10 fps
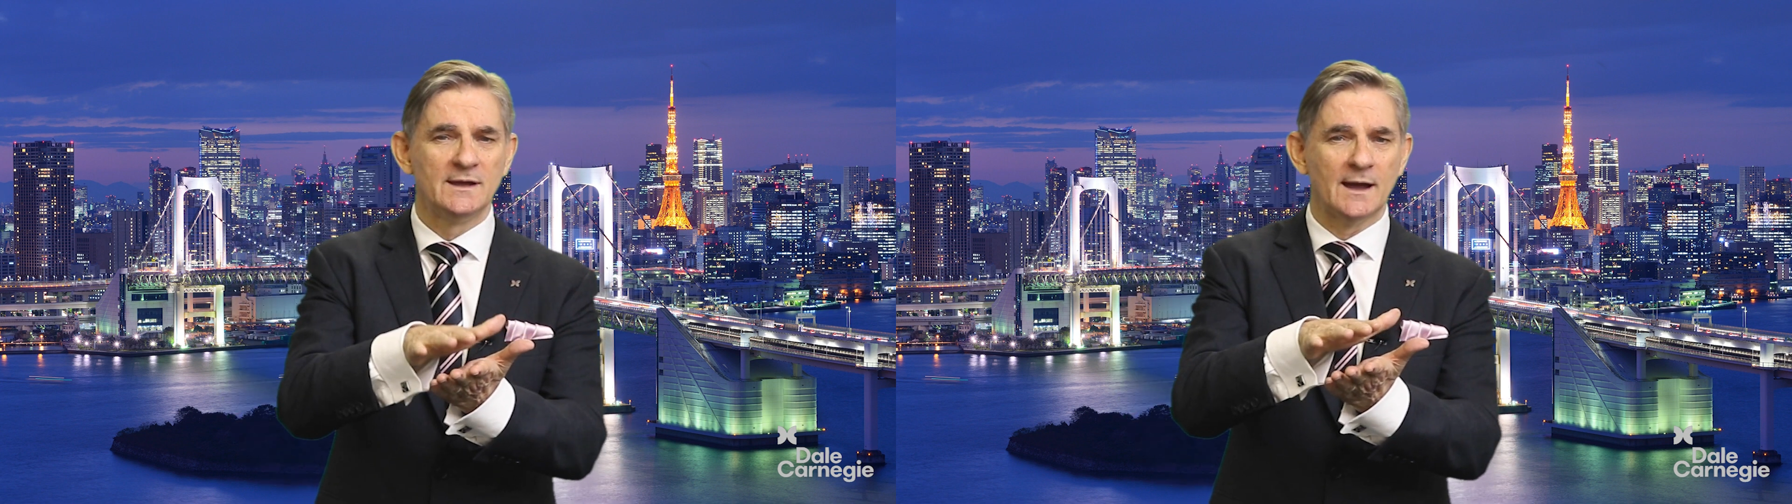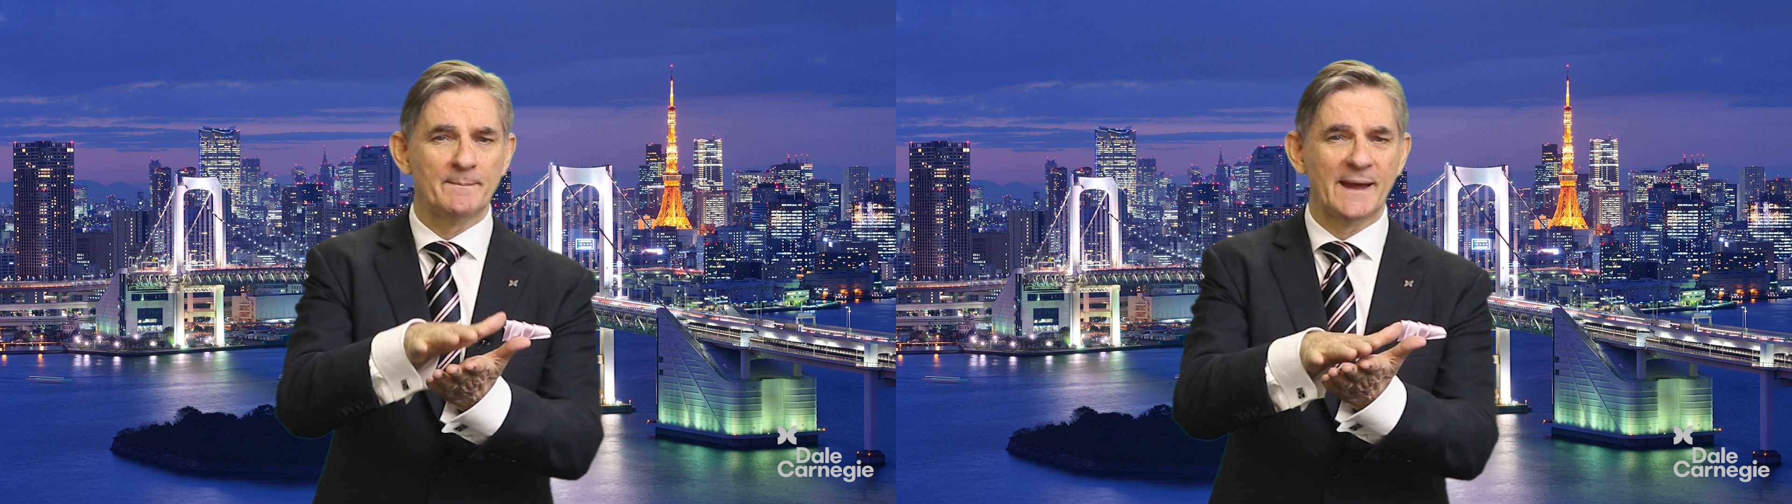
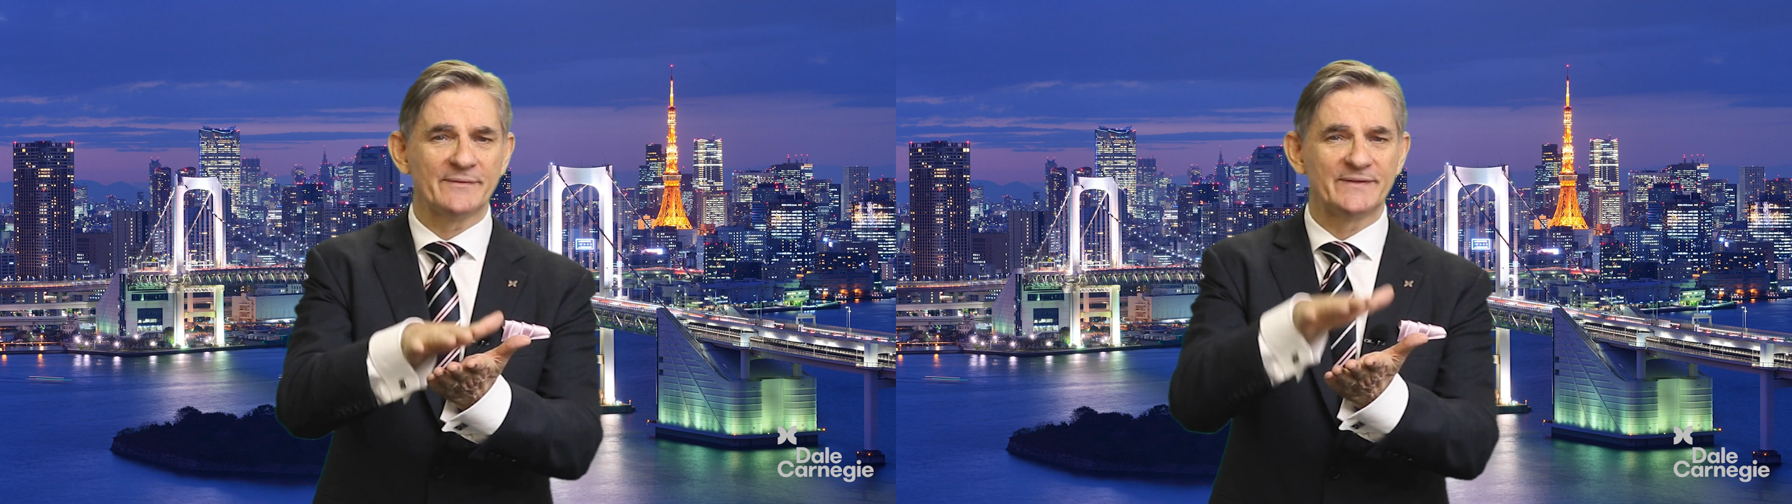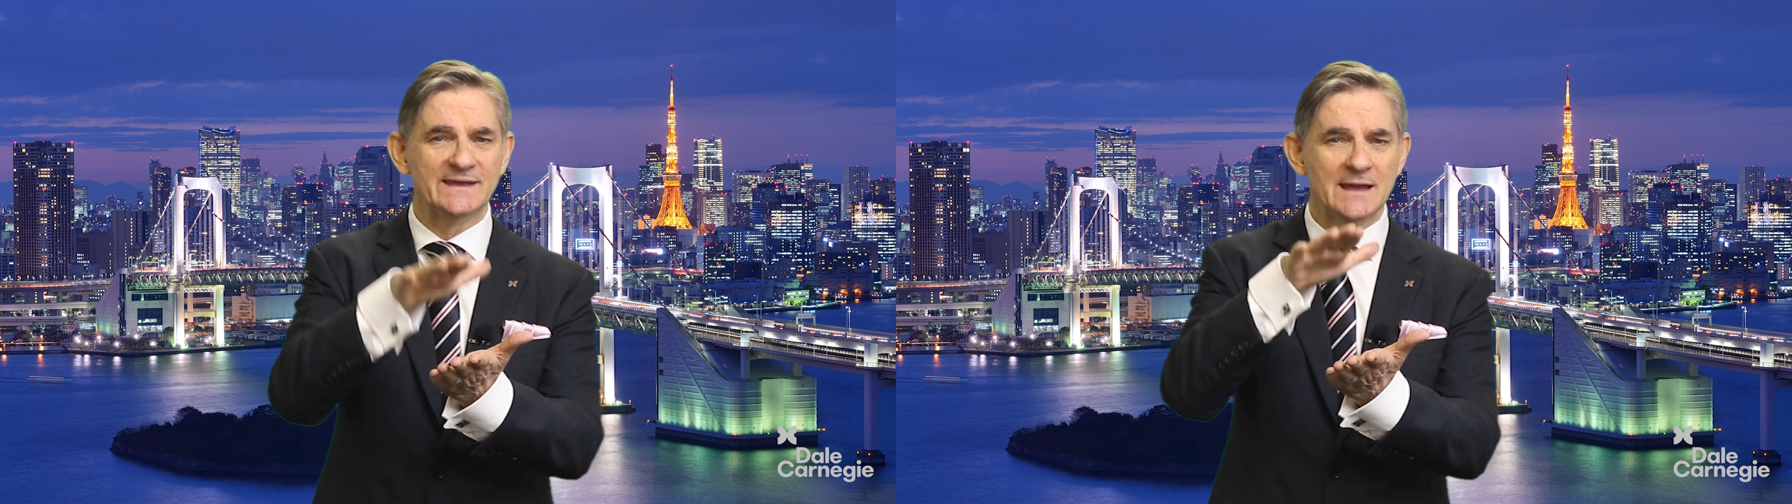
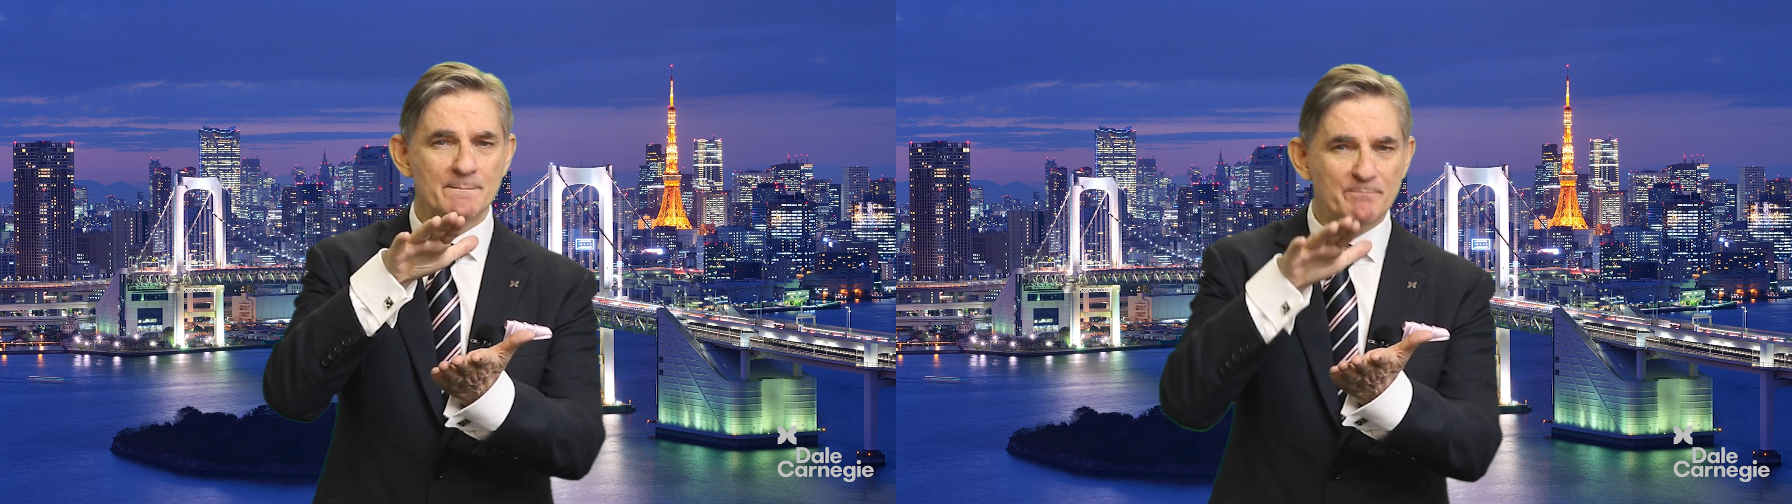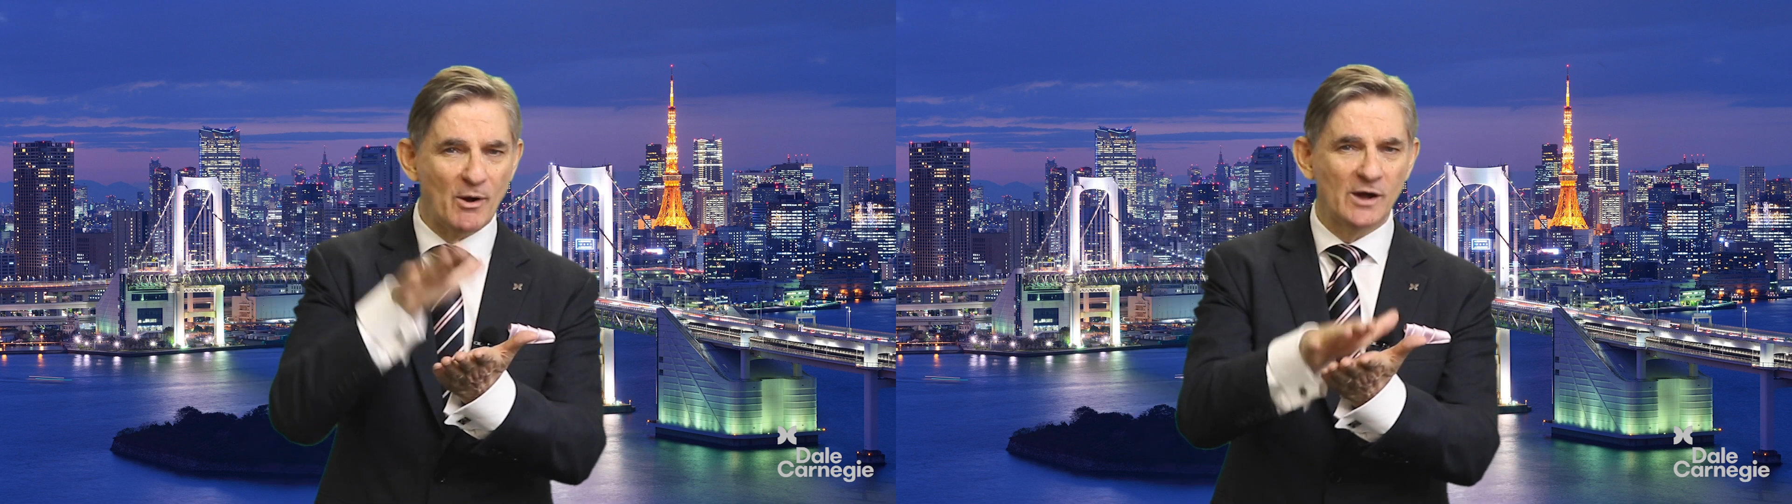about the
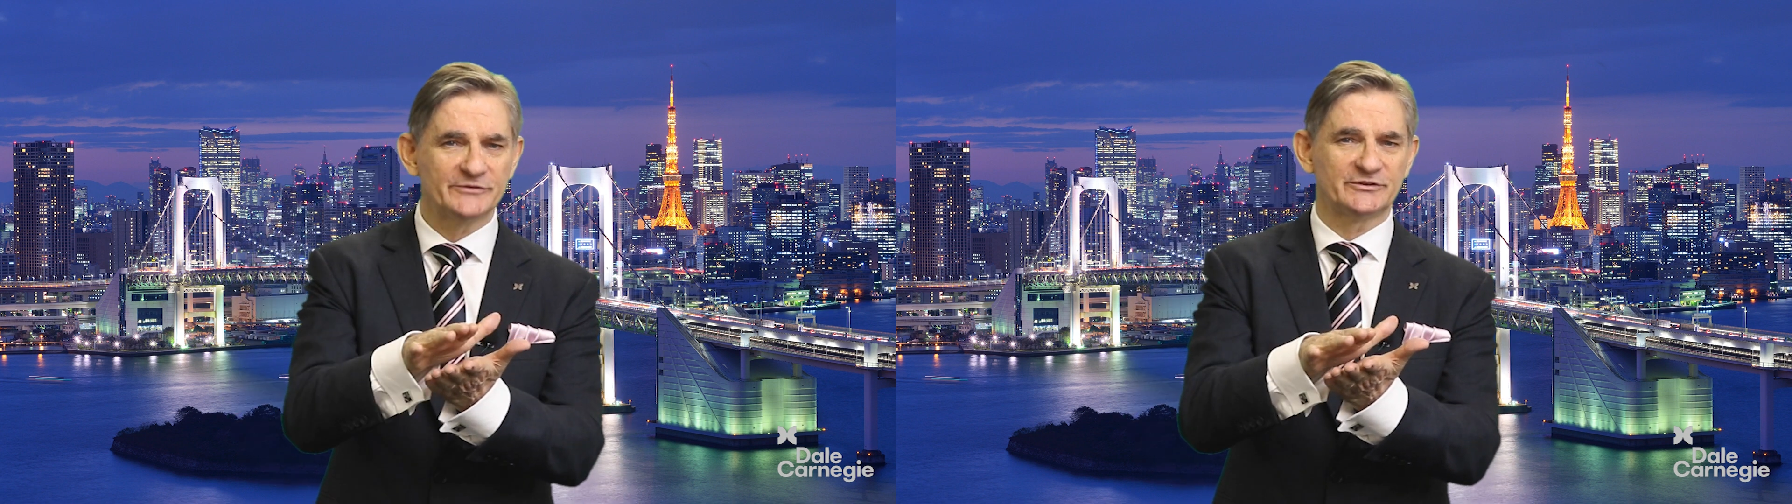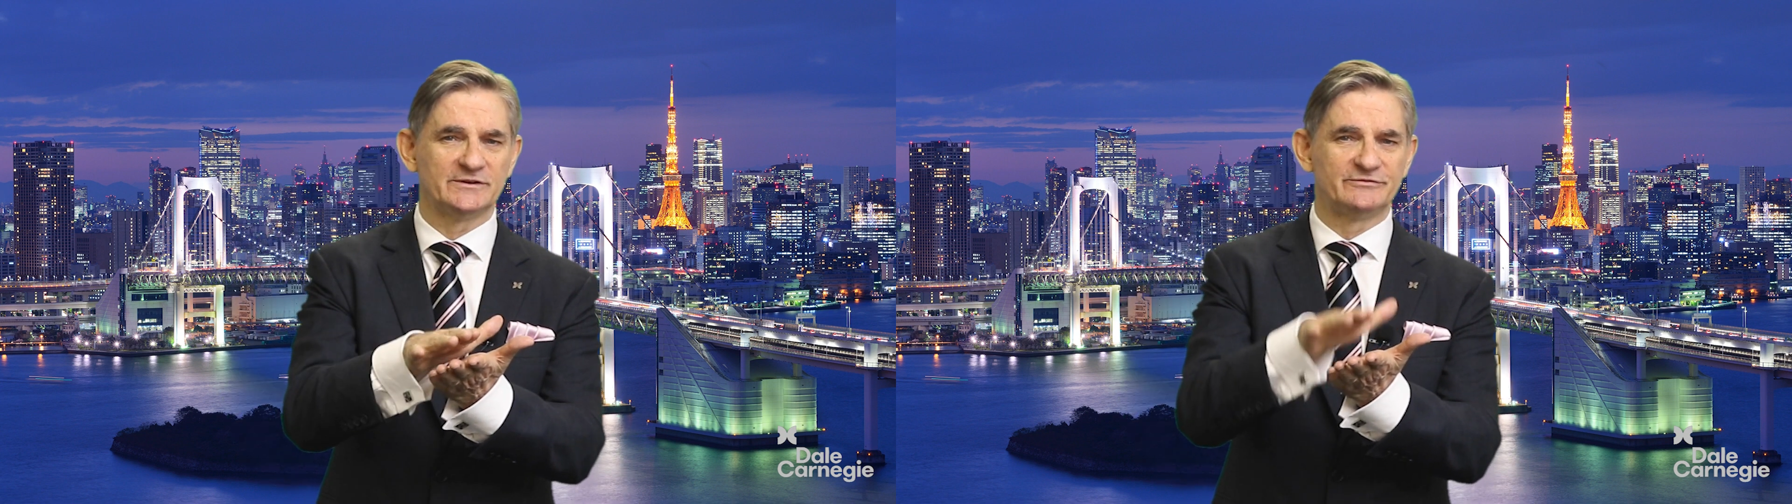
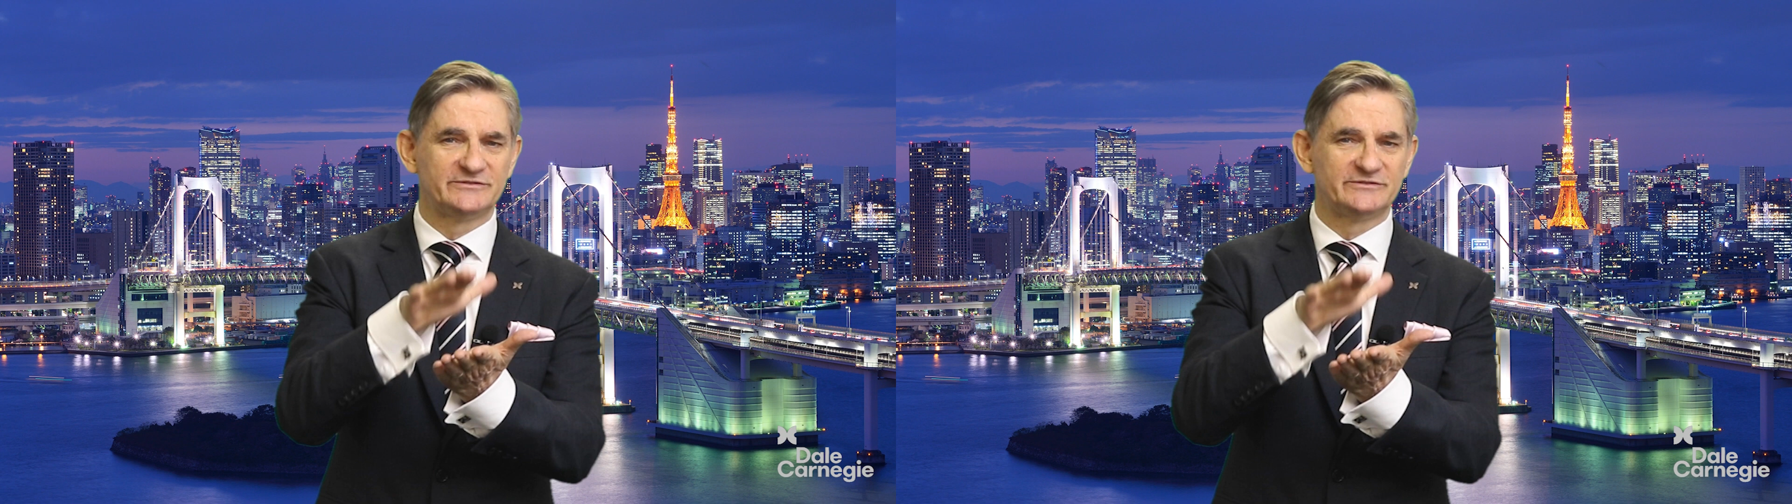positive